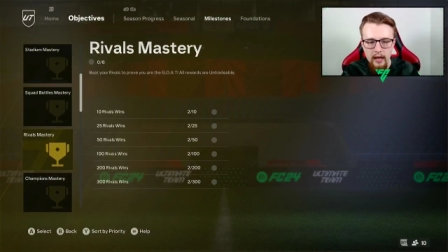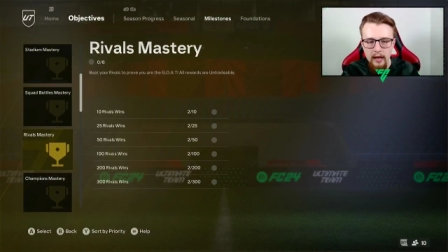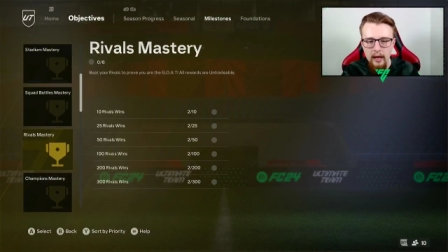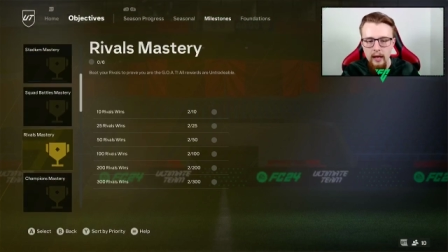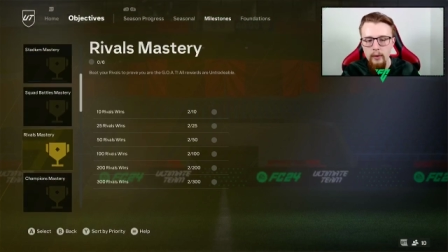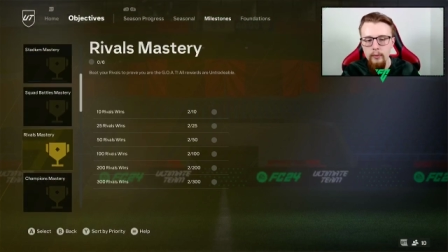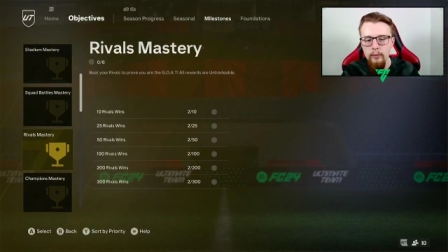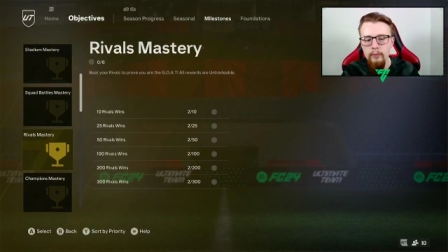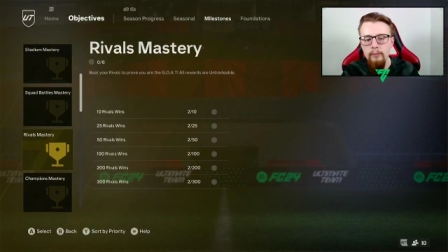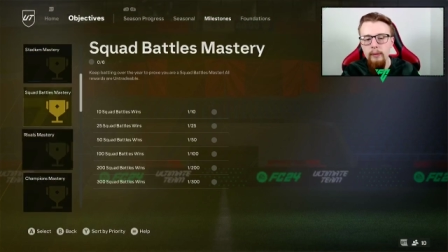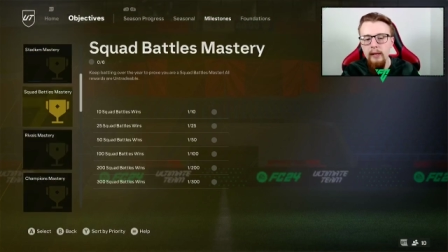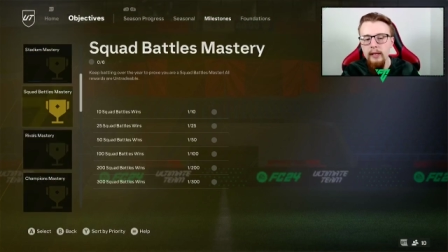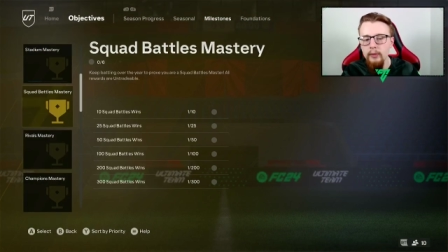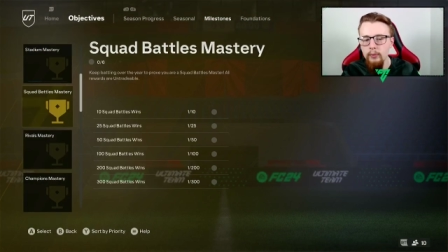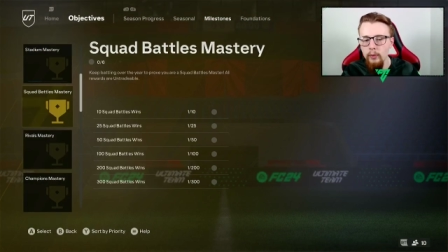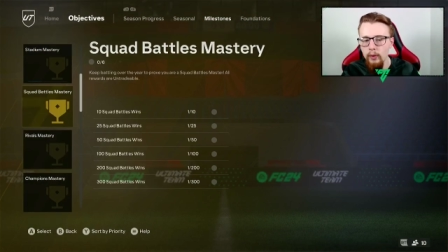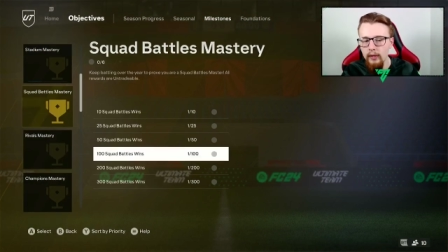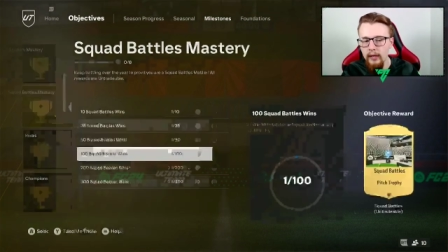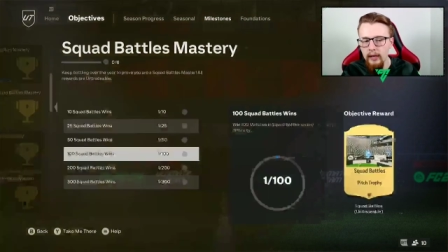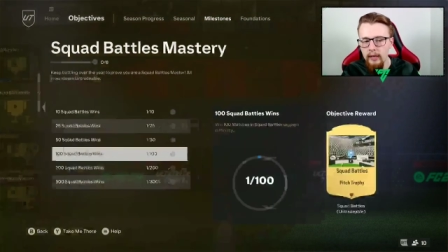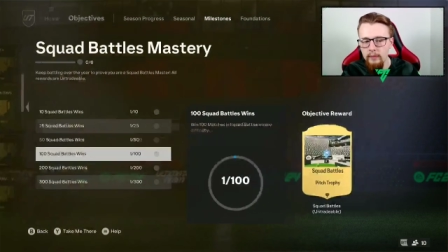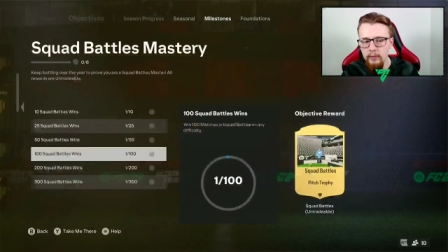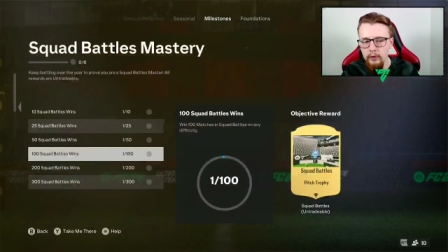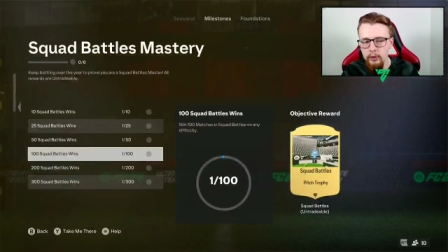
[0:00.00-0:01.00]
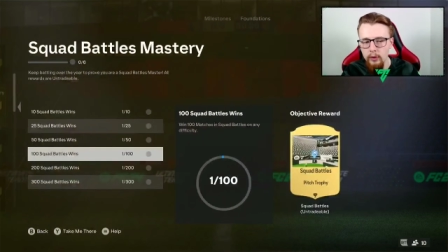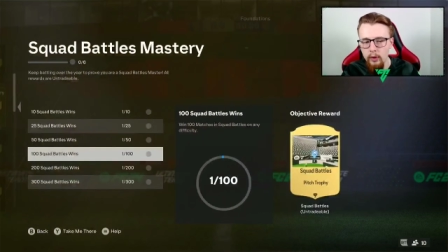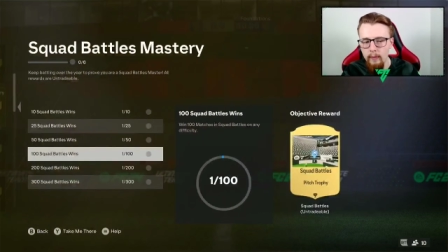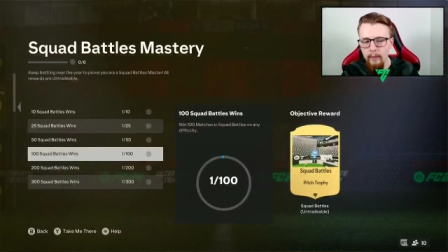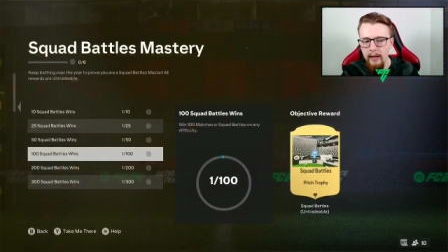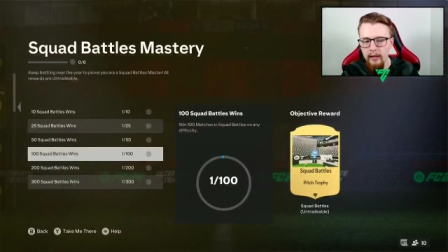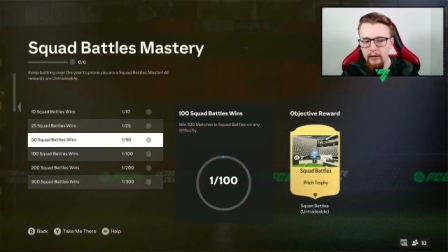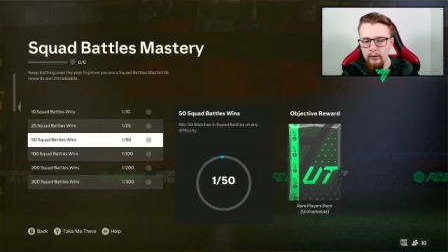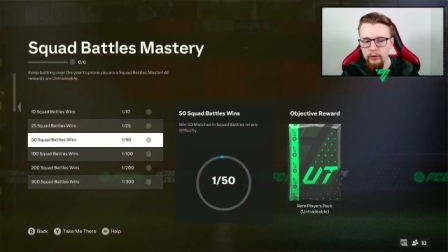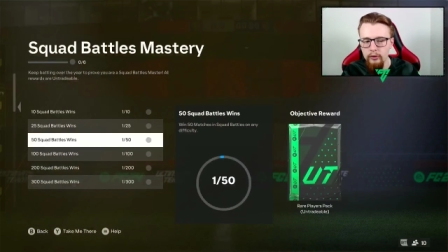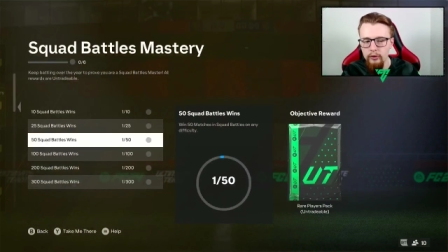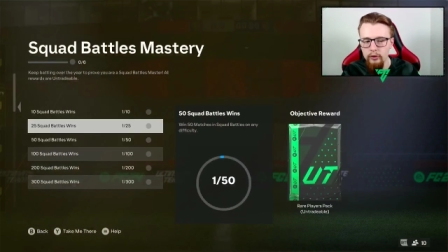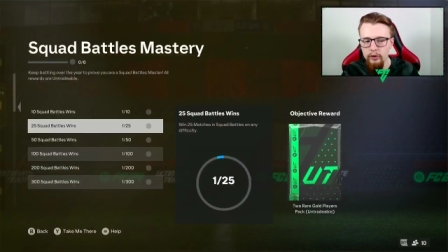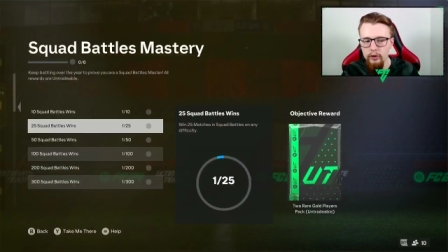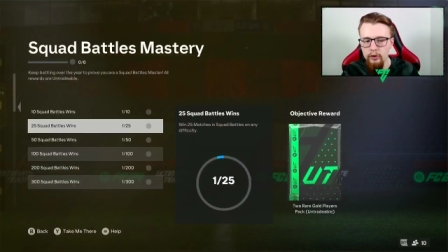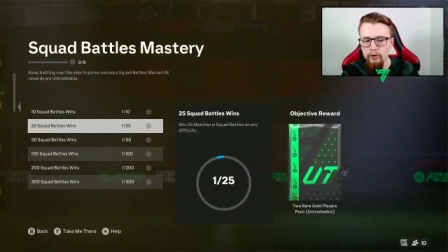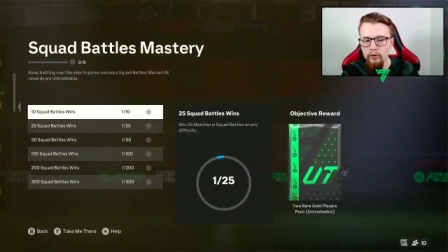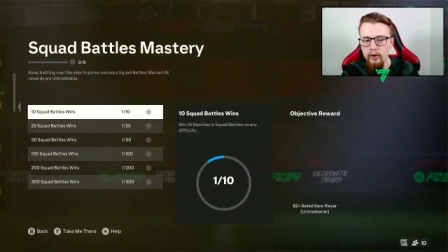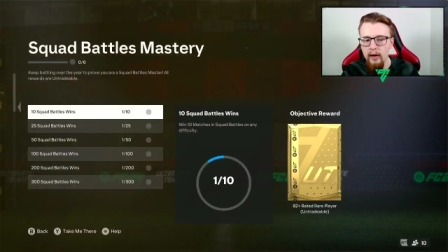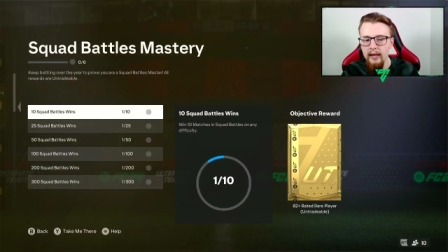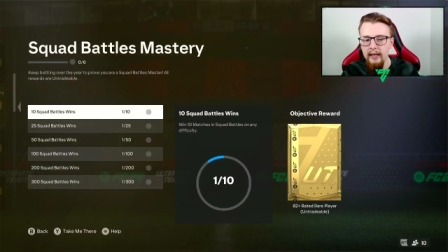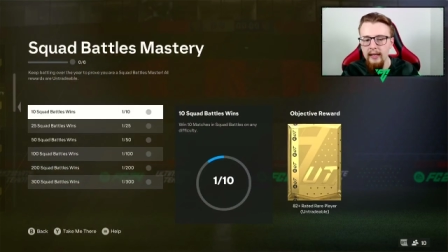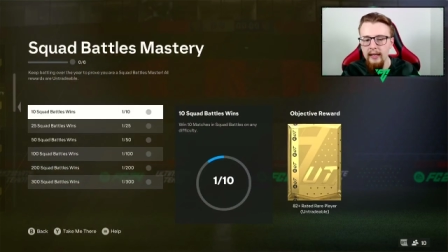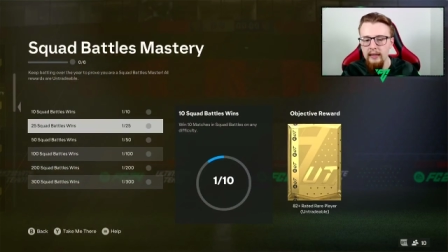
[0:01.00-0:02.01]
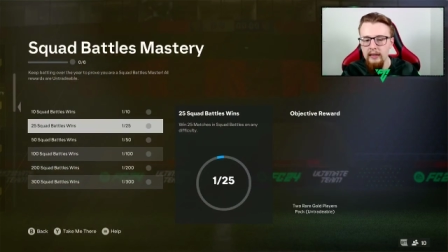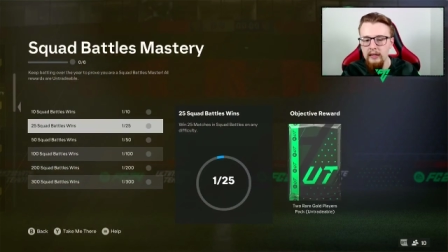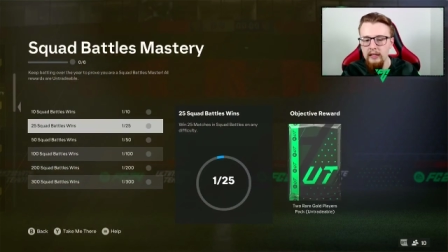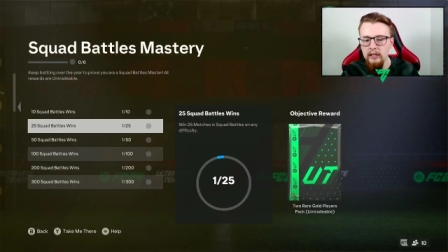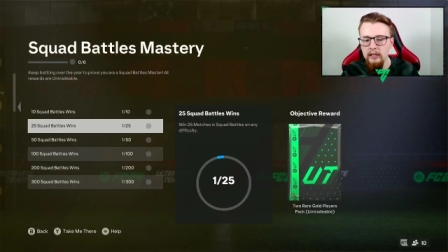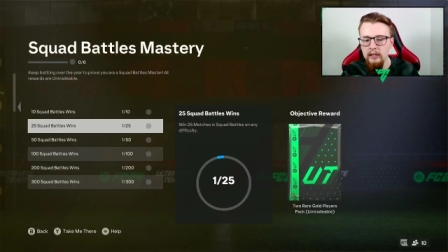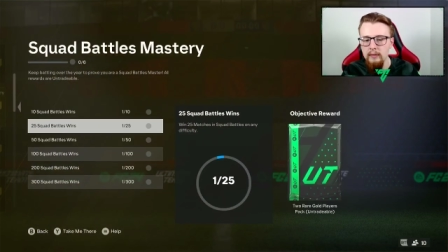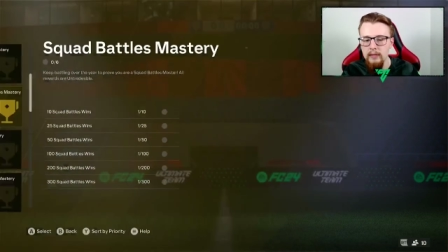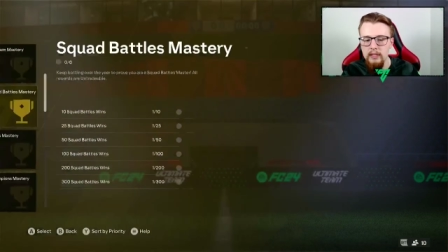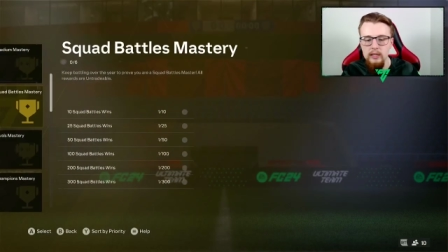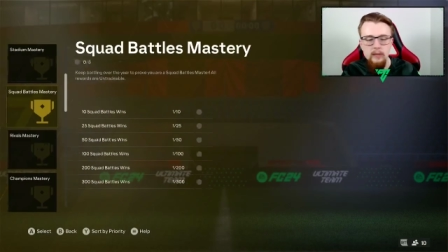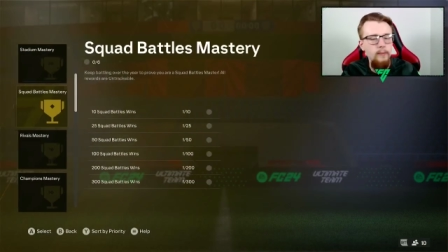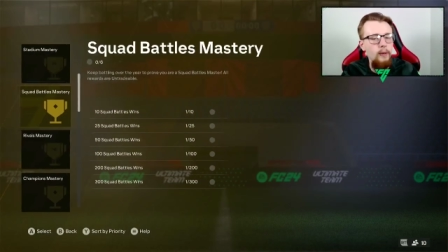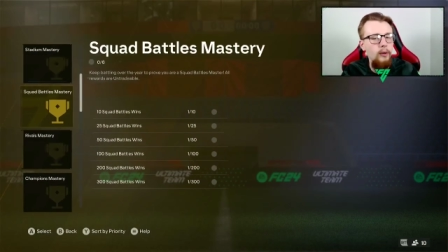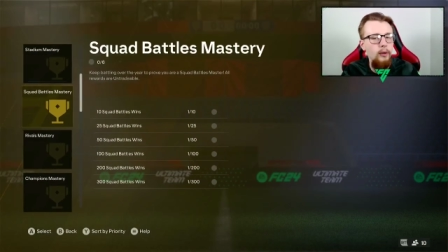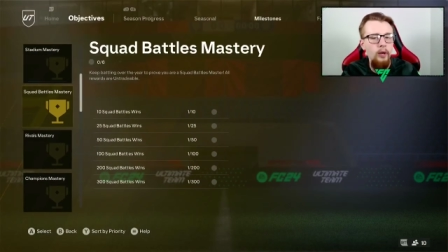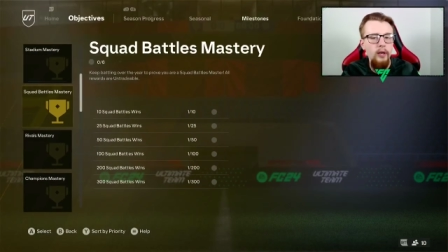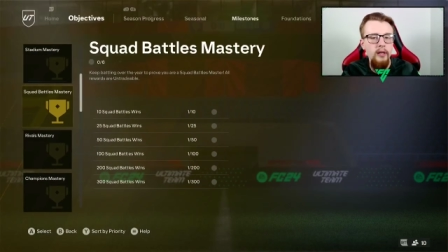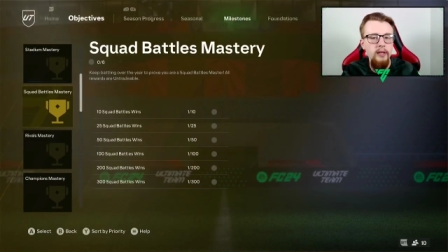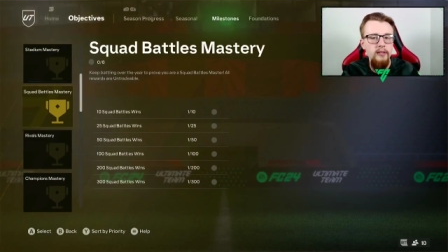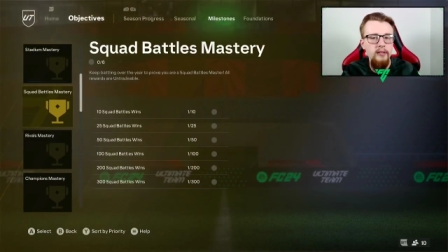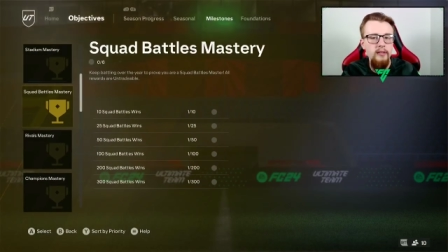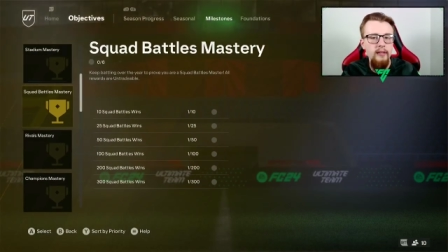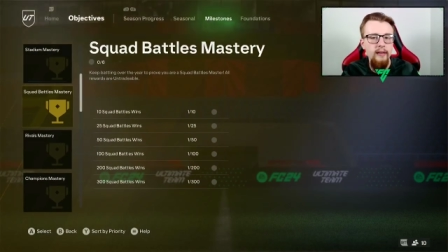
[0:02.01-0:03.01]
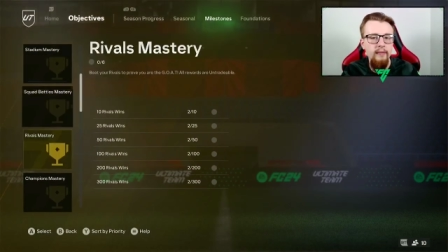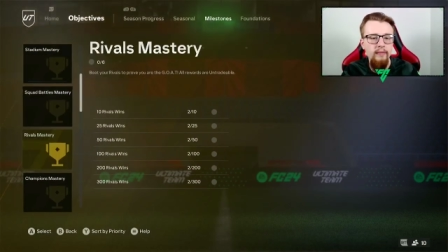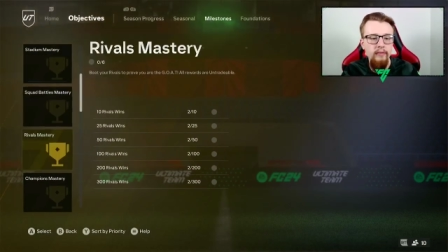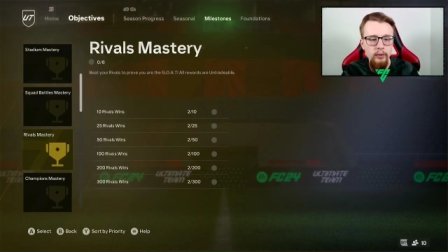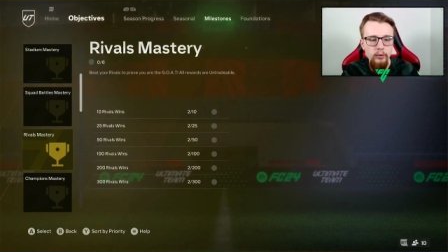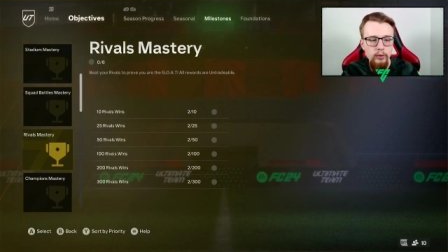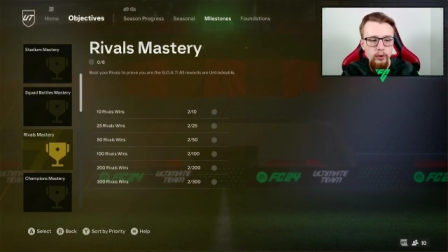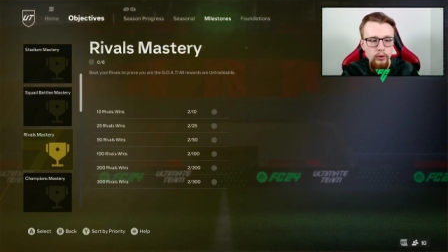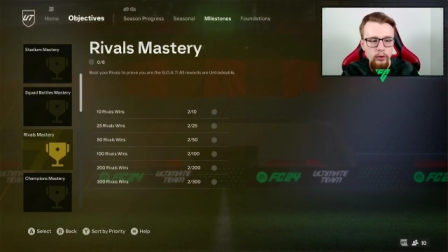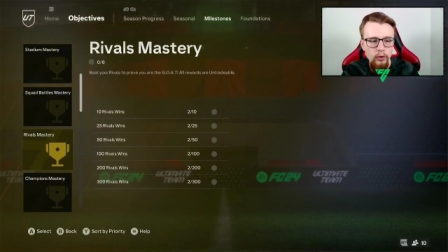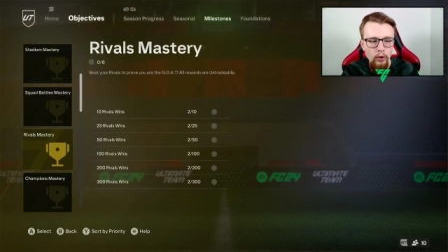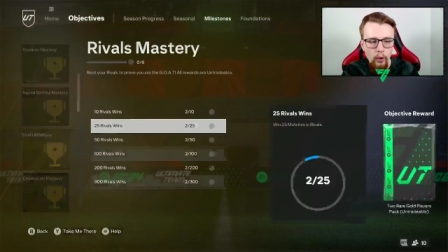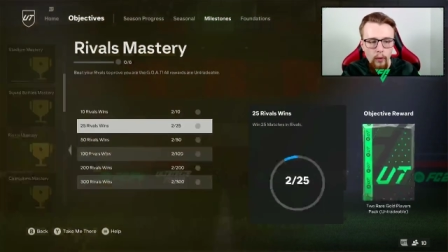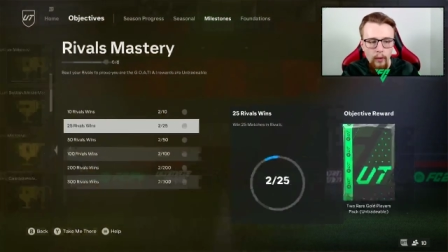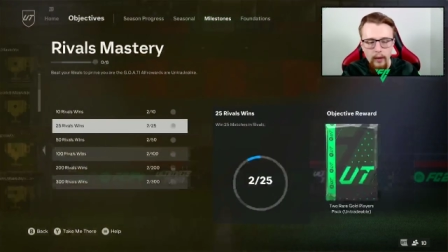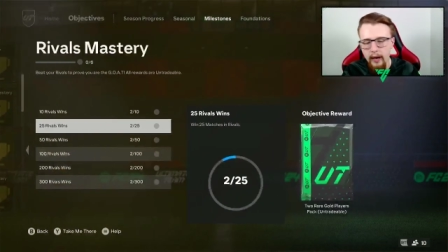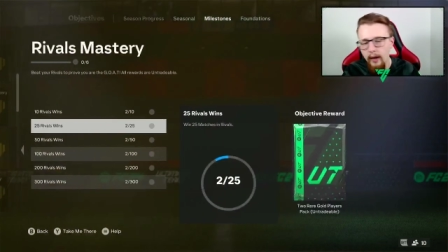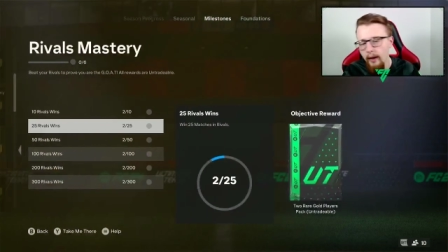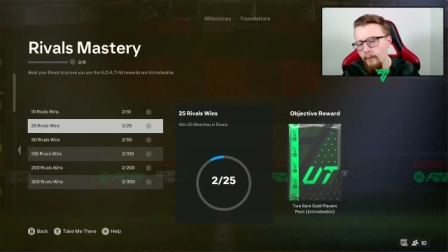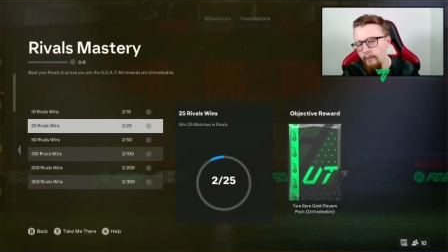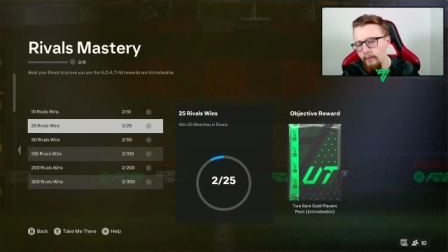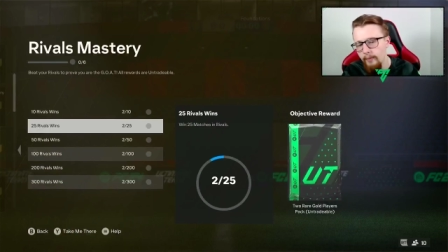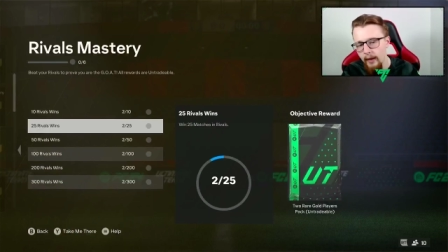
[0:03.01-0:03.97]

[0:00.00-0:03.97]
We played one game of squad battles just to try and get the Missy's Kearns evolution done quicker.